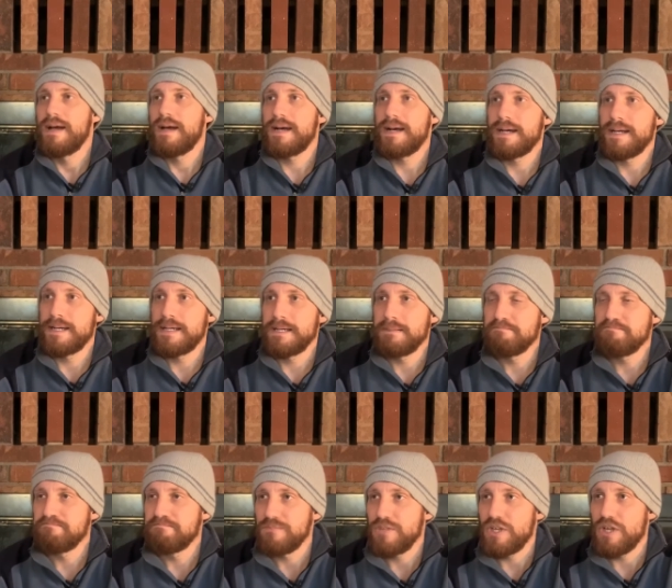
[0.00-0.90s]

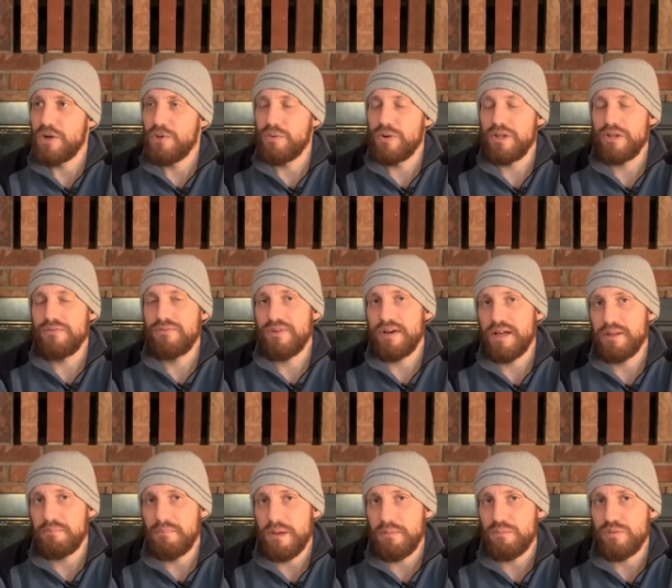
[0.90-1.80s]
Um, you know, really
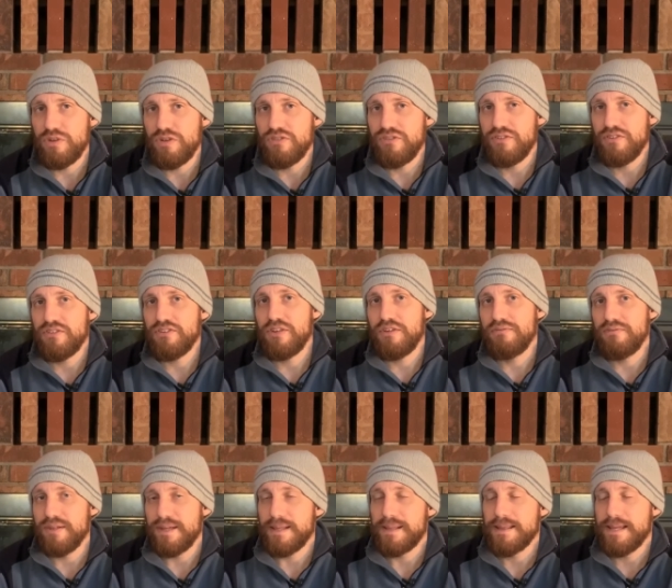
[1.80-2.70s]
fond memories and
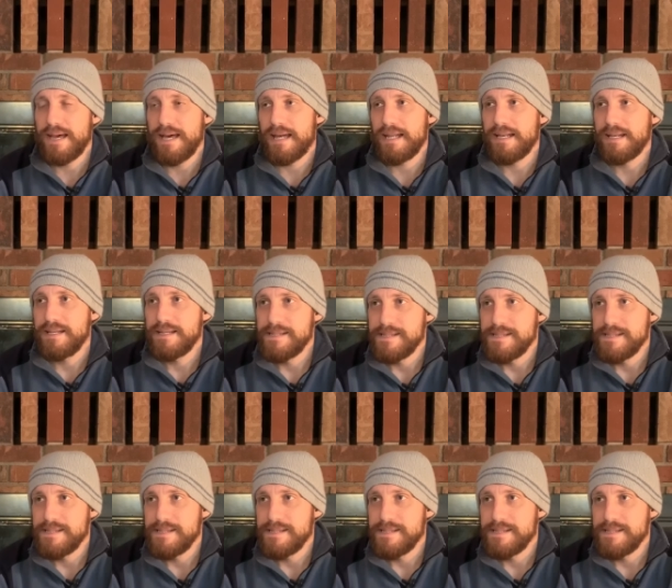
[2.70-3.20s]
stuff like that.